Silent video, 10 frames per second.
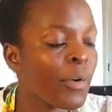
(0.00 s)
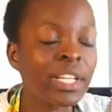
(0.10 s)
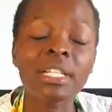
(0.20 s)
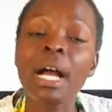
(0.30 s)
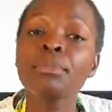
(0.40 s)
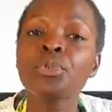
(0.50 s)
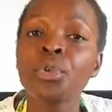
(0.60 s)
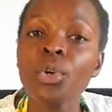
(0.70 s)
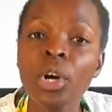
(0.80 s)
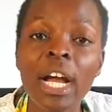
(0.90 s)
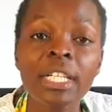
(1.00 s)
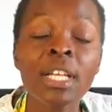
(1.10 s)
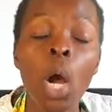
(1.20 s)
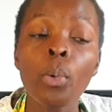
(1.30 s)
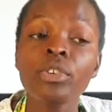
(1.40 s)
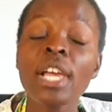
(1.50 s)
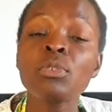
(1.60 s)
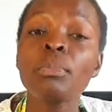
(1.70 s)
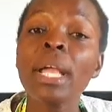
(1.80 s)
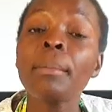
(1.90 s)
when it comes to yogurt, we try to
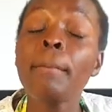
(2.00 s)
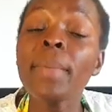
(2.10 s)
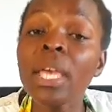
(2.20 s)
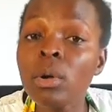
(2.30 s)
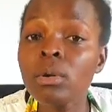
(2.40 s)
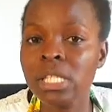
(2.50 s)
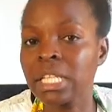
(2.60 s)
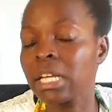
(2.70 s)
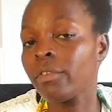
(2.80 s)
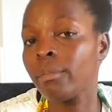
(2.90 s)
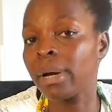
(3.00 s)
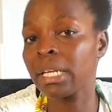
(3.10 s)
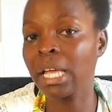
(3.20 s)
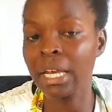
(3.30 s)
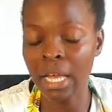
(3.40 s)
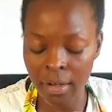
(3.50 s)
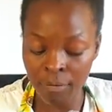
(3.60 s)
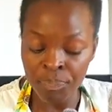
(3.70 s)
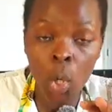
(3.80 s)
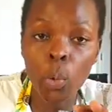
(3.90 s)
make meals that everybody can have.
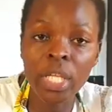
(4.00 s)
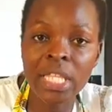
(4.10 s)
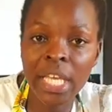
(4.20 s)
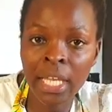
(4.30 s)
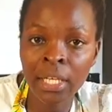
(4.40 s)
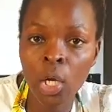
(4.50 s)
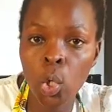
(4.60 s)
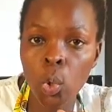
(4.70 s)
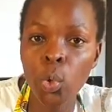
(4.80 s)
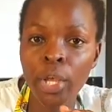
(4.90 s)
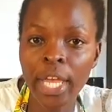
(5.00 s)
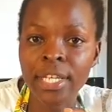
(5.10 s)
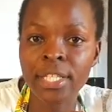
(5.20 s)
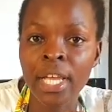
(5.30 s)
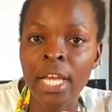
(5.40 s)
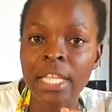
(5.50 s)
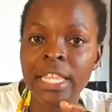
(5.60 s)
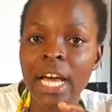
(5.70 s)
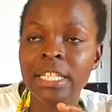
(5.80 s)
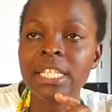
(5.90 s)
We then look at
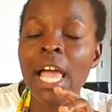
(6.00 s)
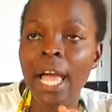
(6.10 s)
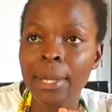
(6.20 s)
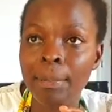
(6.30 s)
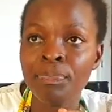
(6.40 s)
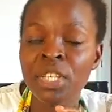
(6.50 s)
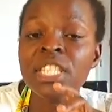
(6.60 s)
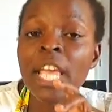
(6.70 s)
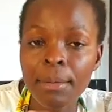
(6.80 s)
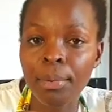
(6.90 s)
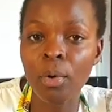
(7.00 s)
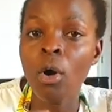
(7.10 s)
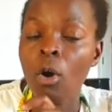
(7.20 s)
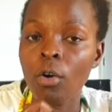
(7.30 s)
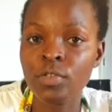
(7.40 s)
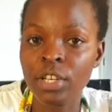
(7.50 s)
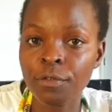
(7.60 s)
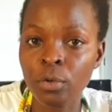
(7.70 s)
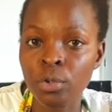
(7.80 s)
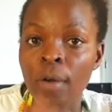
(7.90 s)
the timetable of the
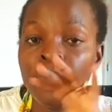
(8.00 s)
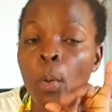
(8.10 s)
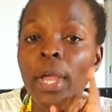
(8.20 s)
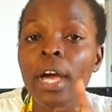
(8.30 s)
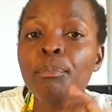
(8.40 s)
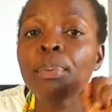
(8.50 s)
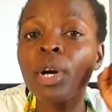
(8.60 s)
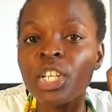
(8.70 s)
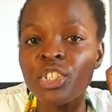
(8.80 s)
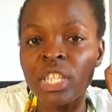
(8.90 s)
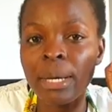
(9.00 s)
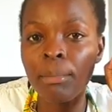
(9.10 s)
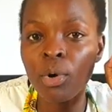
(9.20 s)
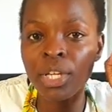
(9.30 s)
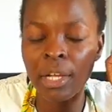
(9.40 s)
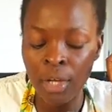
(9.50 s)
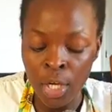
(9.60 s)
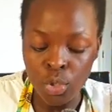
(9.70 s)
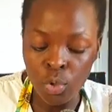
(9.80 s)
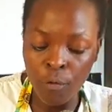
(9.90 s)
food. We have porridge in the morning.
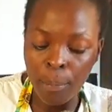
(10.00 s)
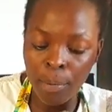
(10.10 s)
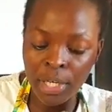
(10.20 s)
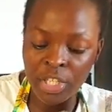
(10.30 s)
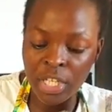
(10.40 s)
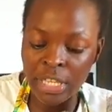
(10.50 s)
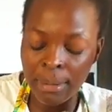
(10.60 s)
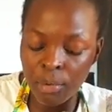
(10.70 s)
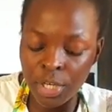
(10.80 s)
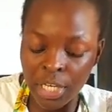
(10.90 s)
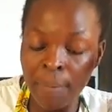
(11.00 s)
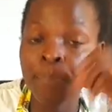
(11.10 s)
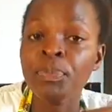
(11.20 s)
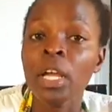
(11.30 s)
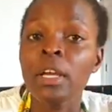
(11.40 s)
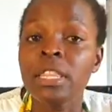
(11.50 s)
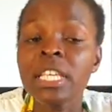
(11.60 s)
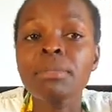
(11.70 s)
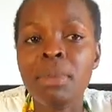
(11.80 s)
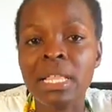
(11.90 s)
So for porridge in the morning,
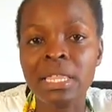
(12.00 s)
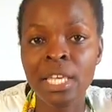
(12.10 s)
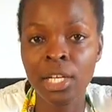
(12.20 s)
this month,